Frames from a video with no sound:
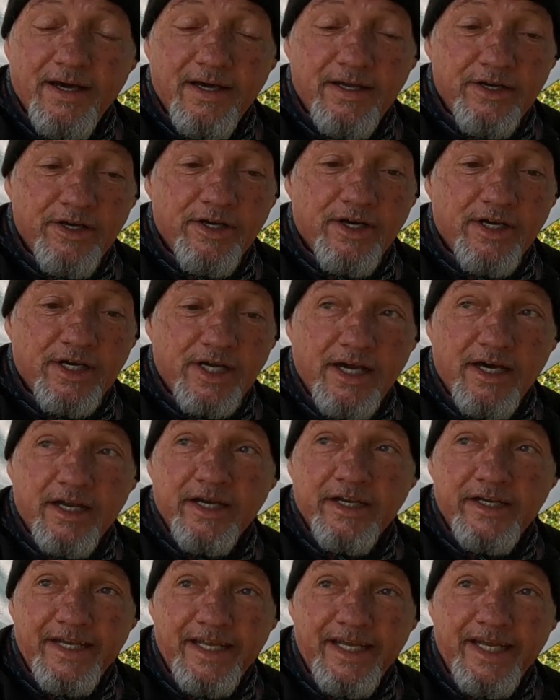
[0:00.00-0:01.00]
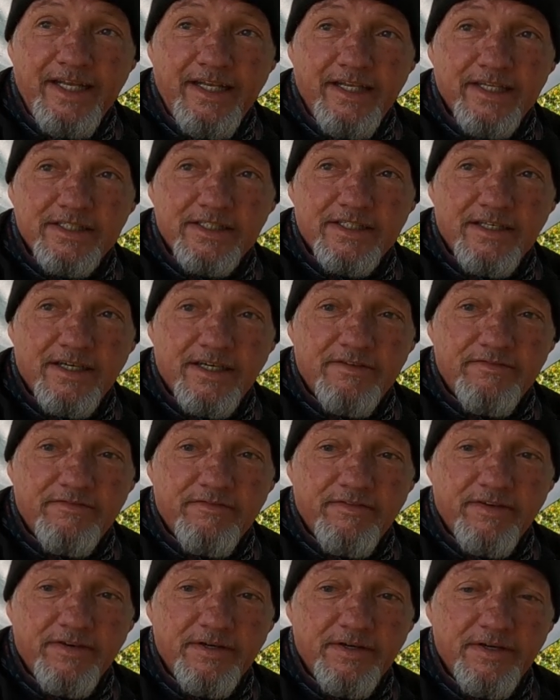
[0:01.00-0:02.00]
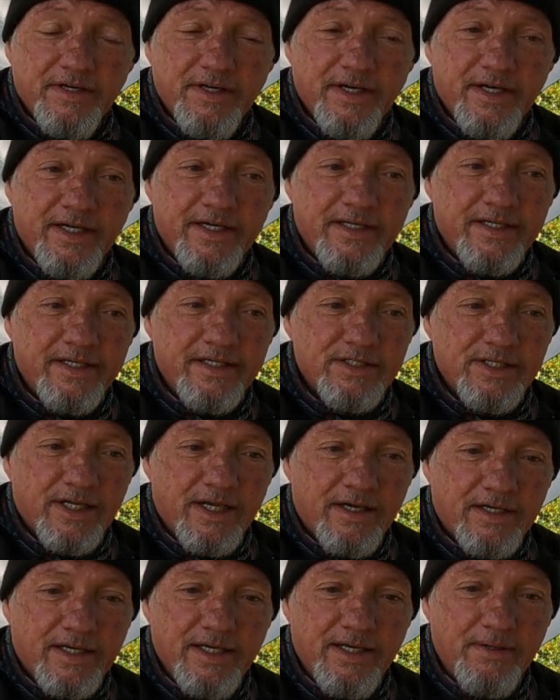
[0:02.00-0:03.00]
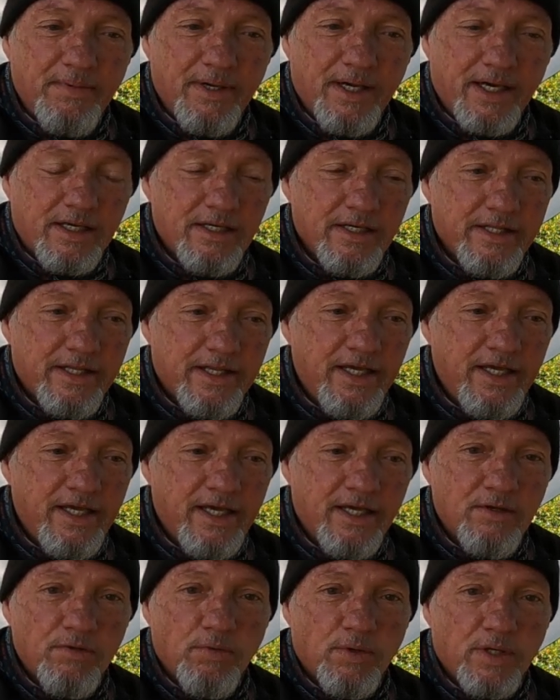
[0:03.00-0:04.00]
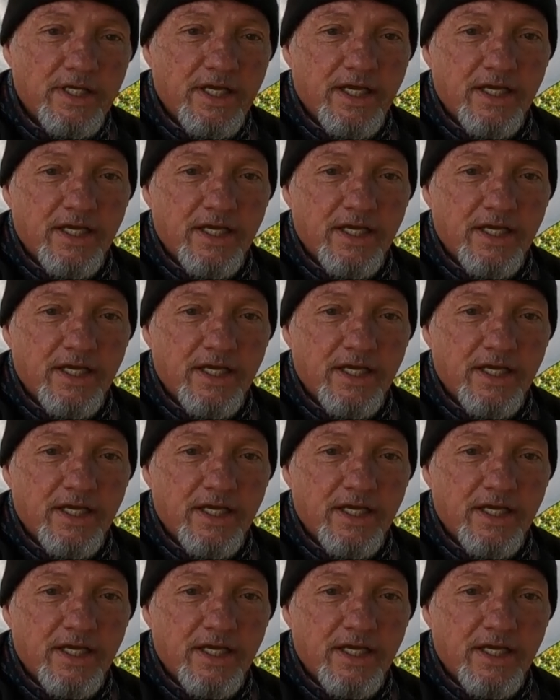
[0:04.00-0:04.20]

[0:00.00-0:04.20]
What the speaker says: I don't know, I kind of need the stuff, and I keep like thinking,